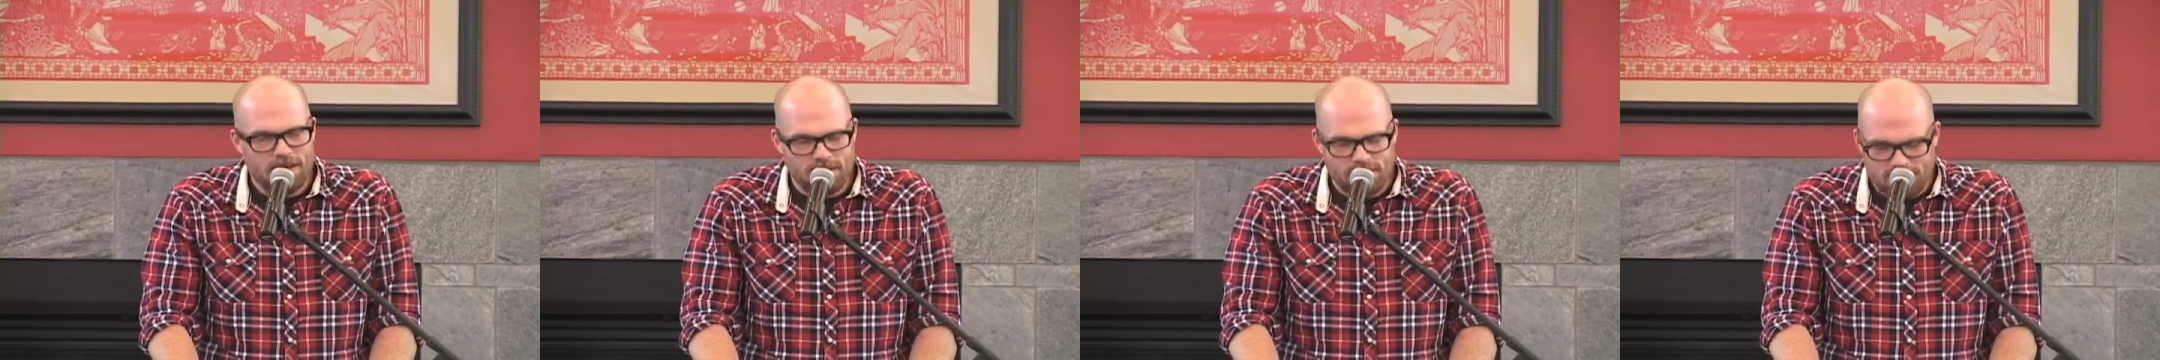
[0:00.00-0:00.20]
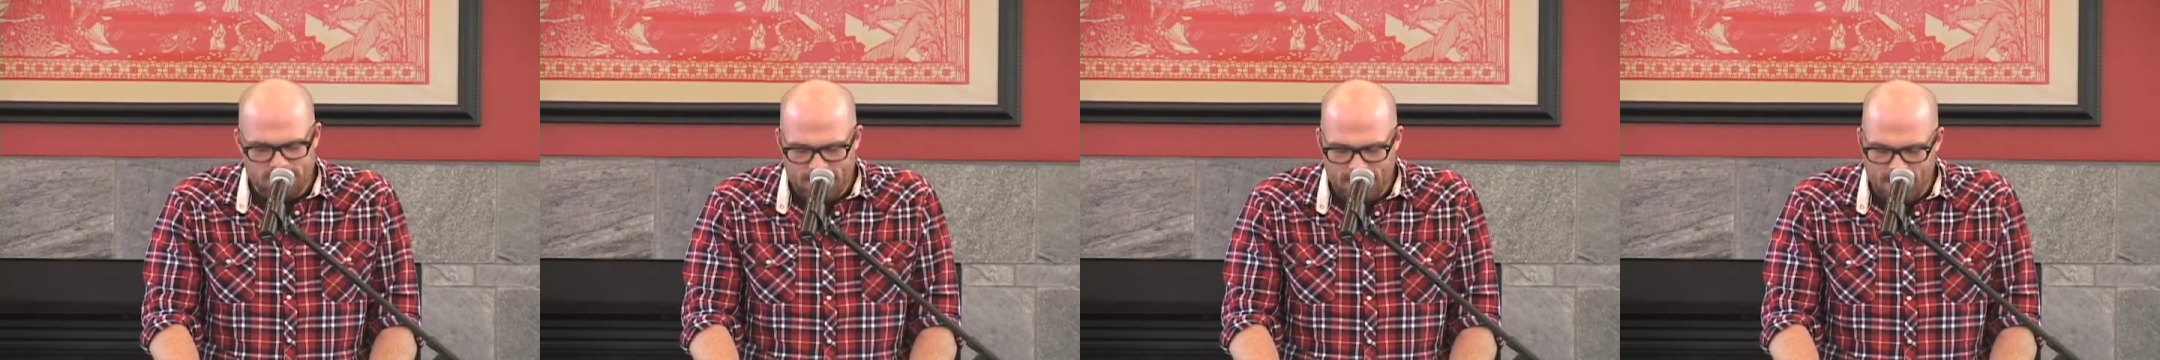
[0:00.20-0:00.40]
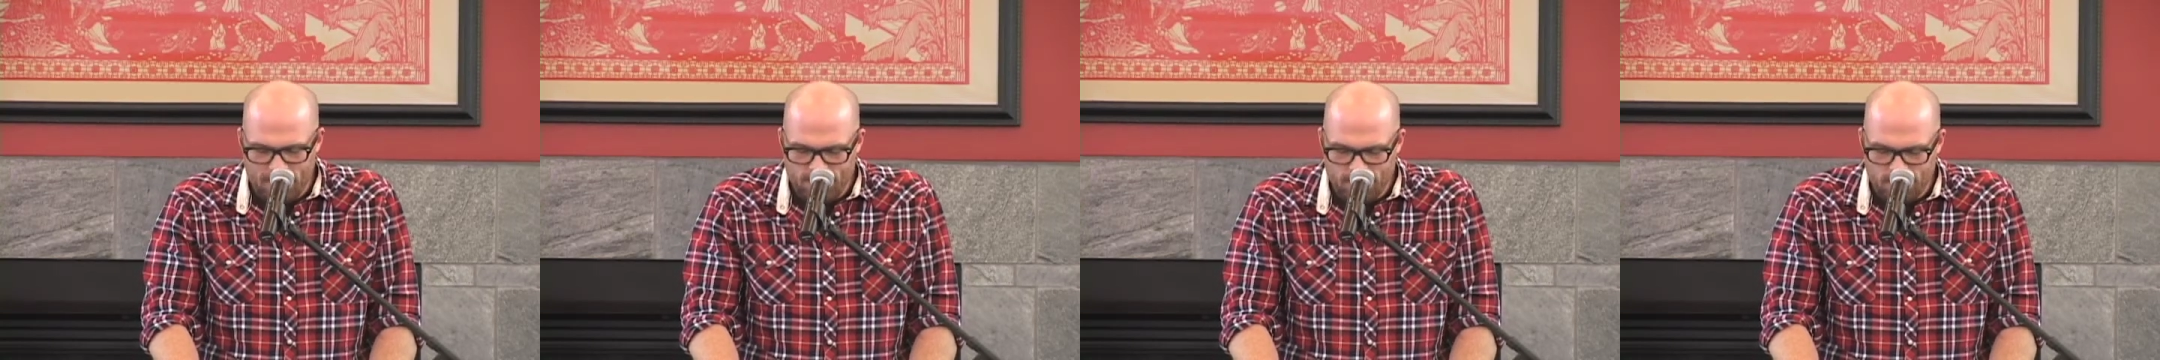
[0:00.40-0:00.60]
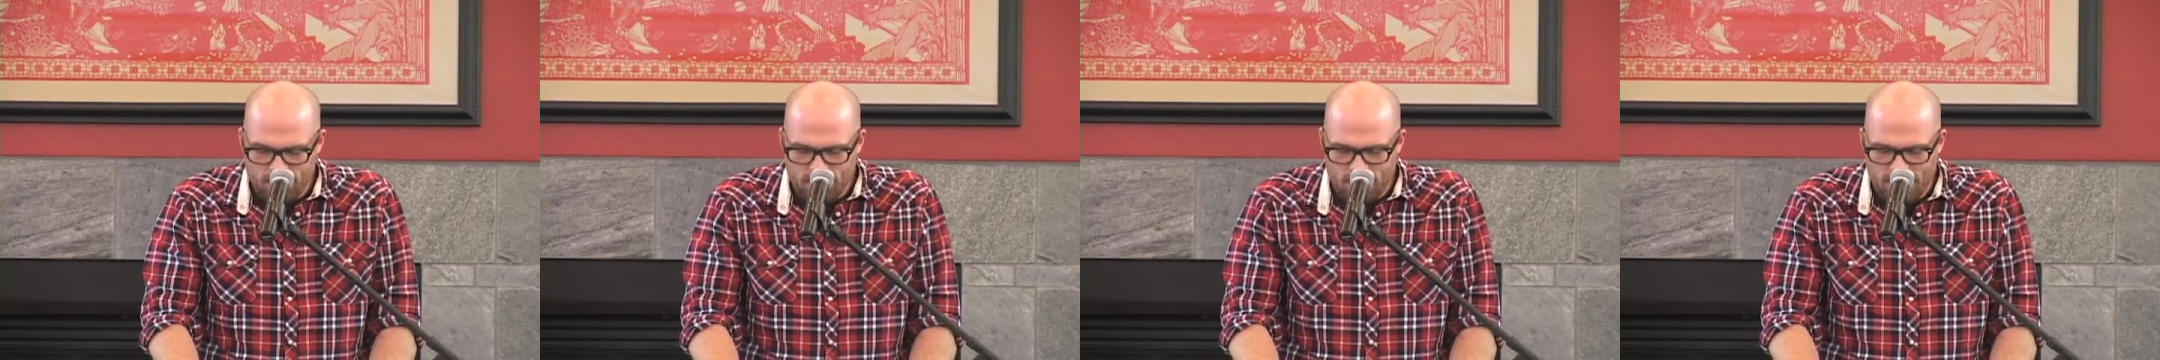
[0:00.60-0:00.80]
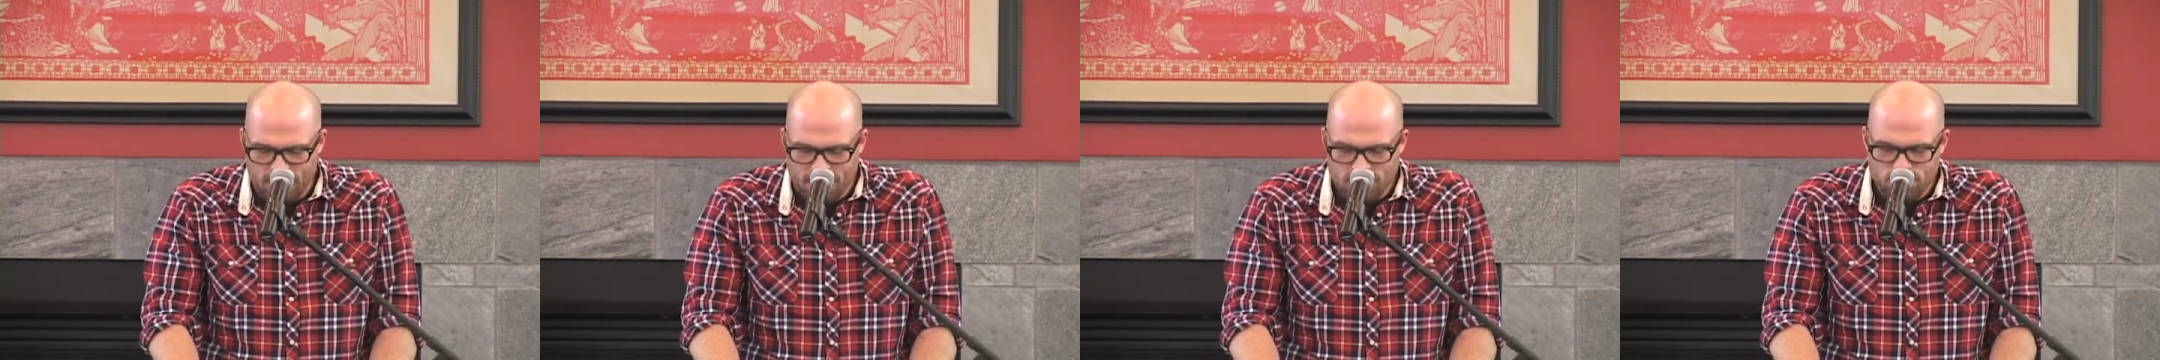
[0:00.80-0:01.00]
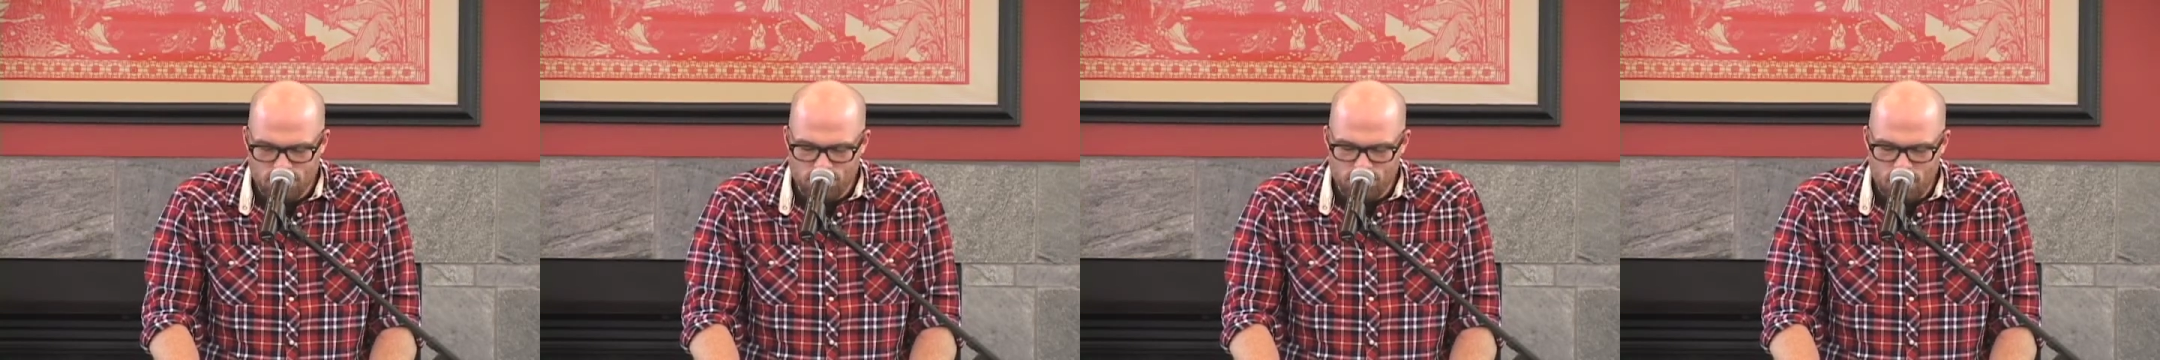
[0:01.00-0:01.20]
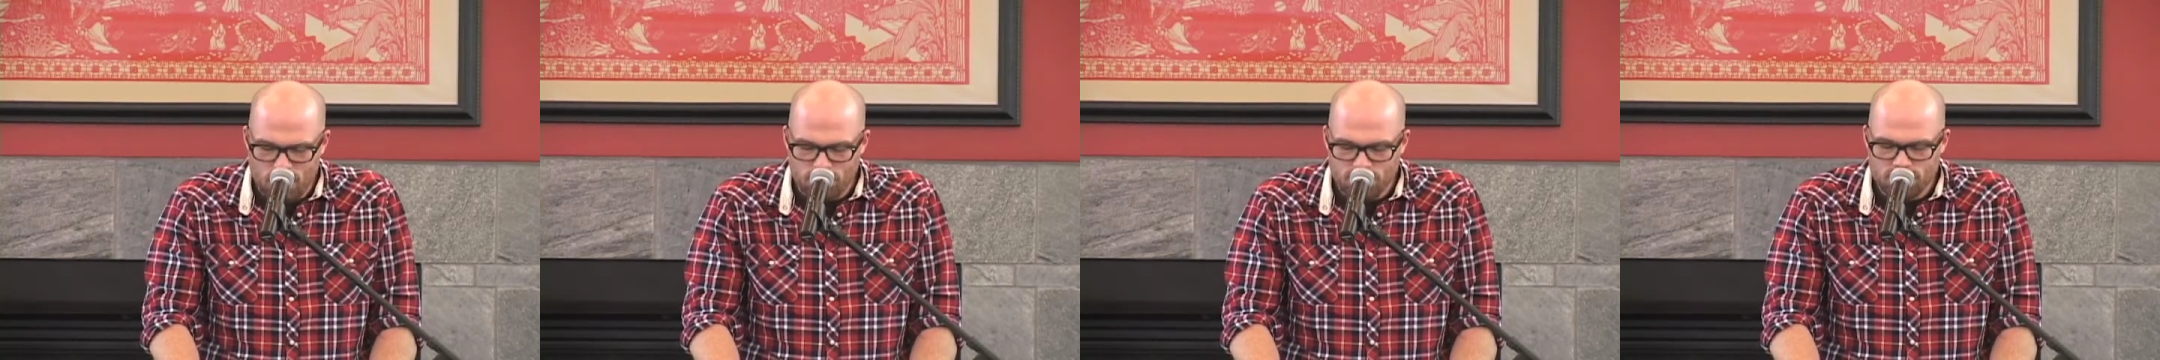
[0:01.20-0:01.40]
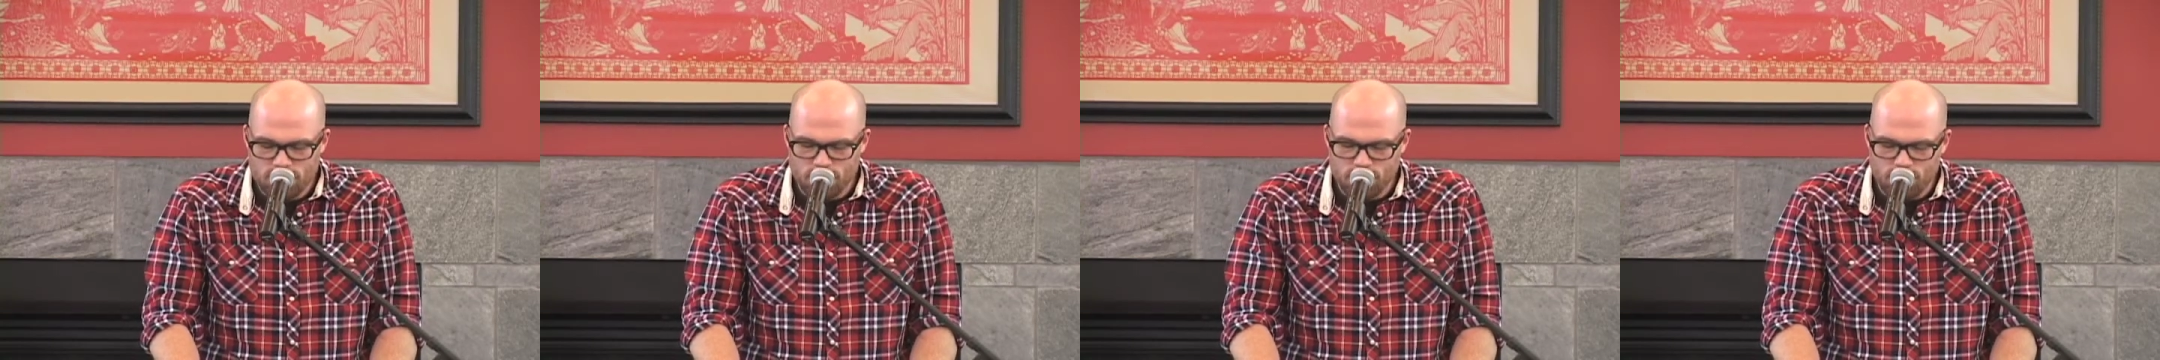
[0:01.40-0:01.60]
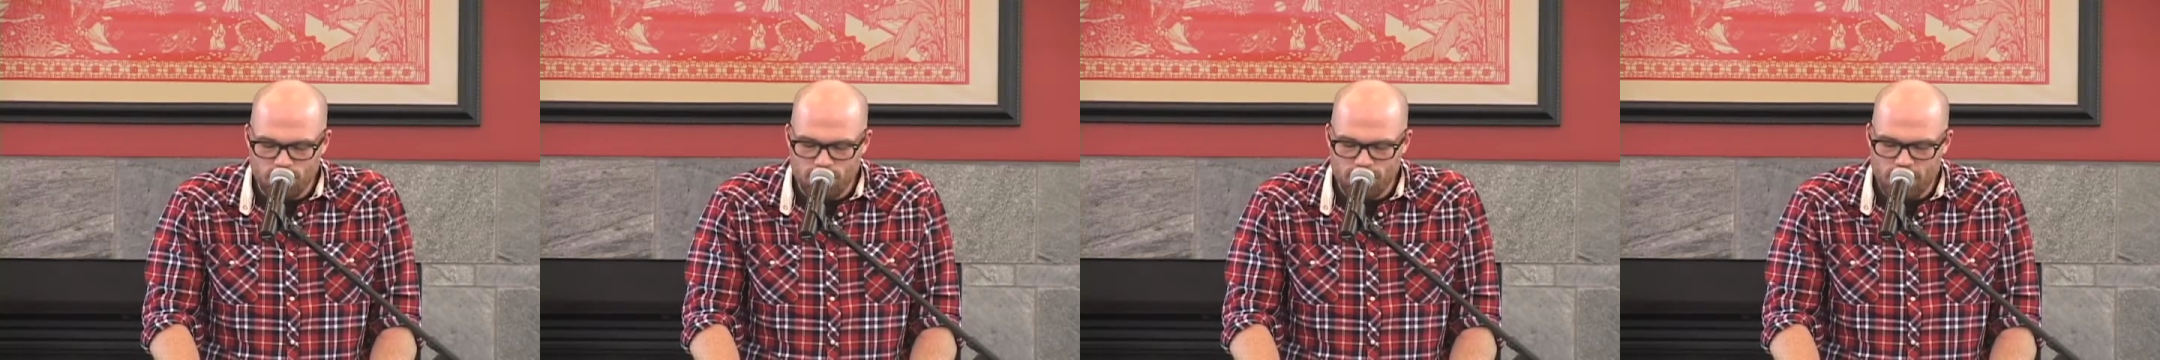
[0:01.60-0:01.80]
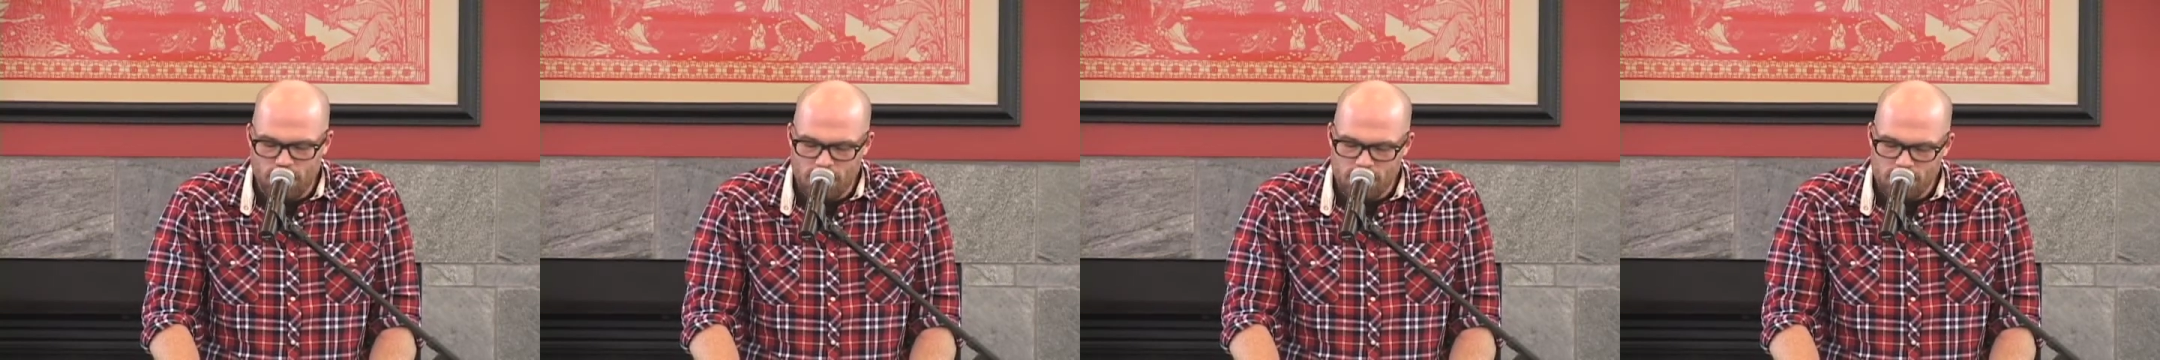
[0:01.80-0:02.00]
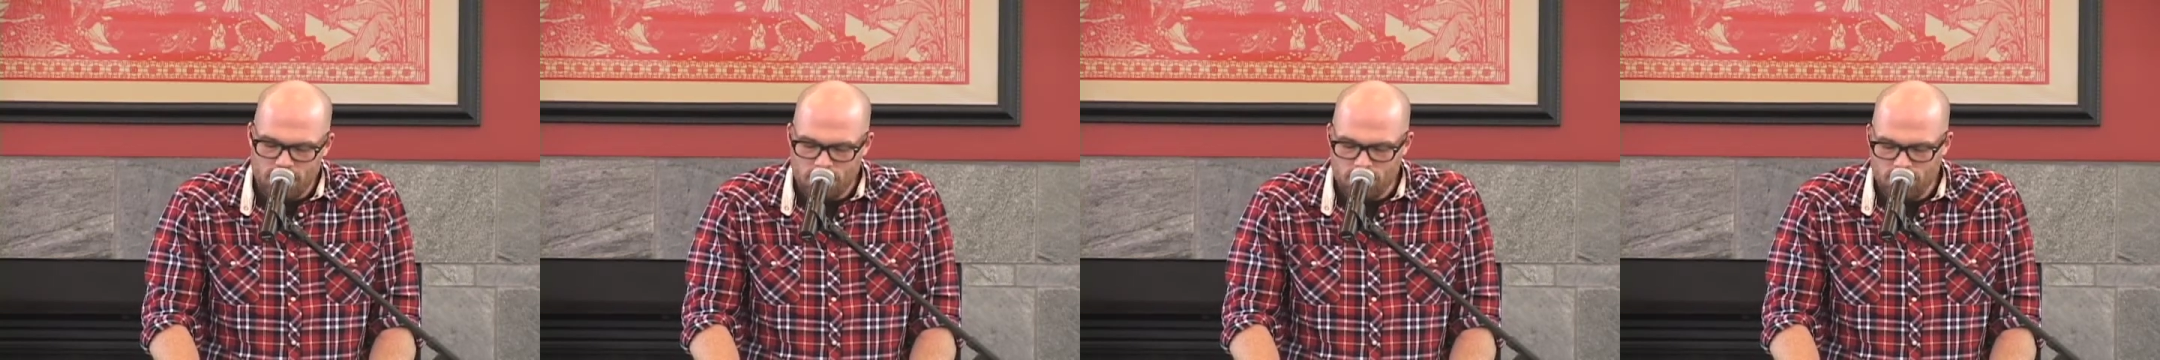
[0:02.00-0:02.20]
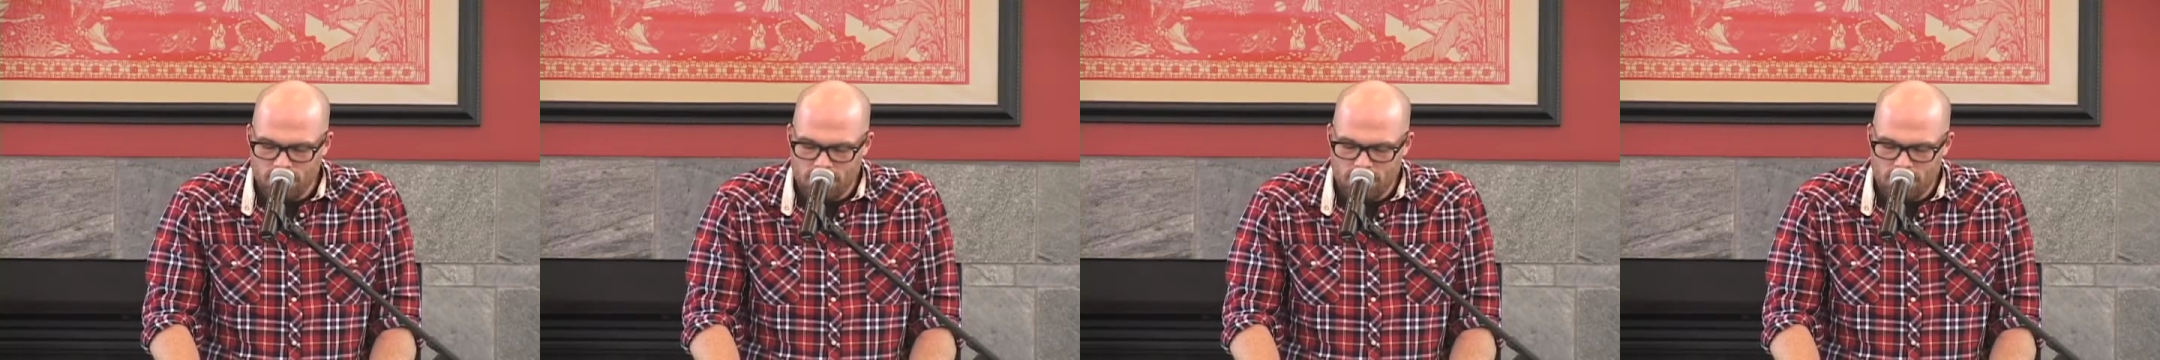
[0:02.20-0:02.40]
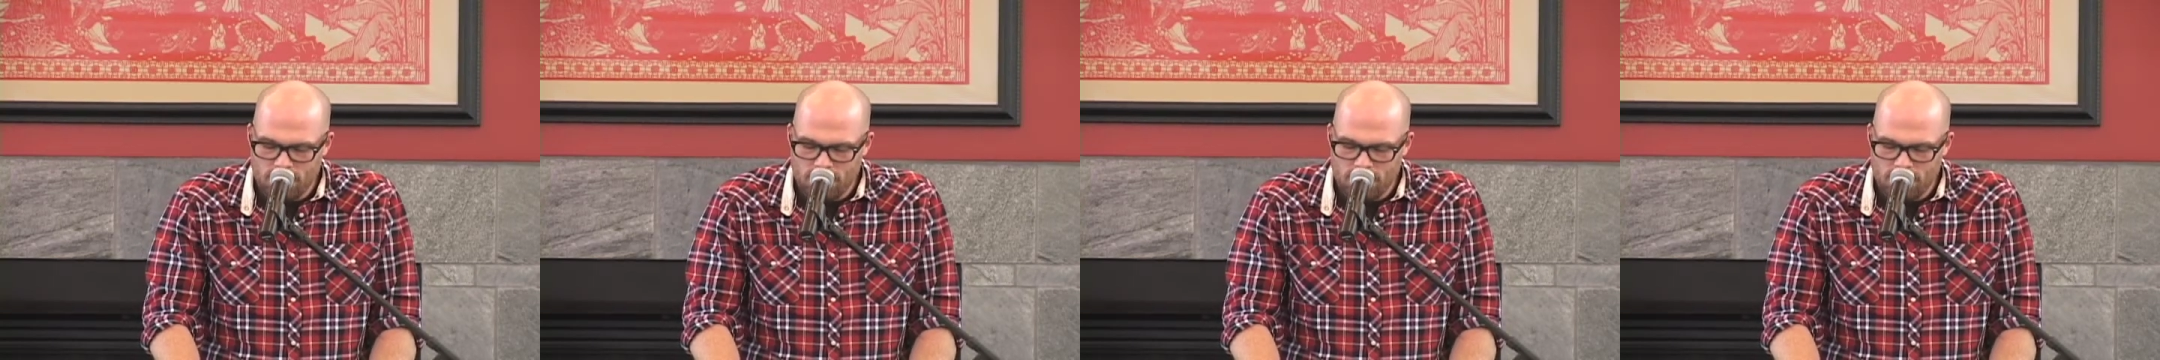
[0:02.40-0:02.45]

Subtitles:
Stafford as a publishable volume.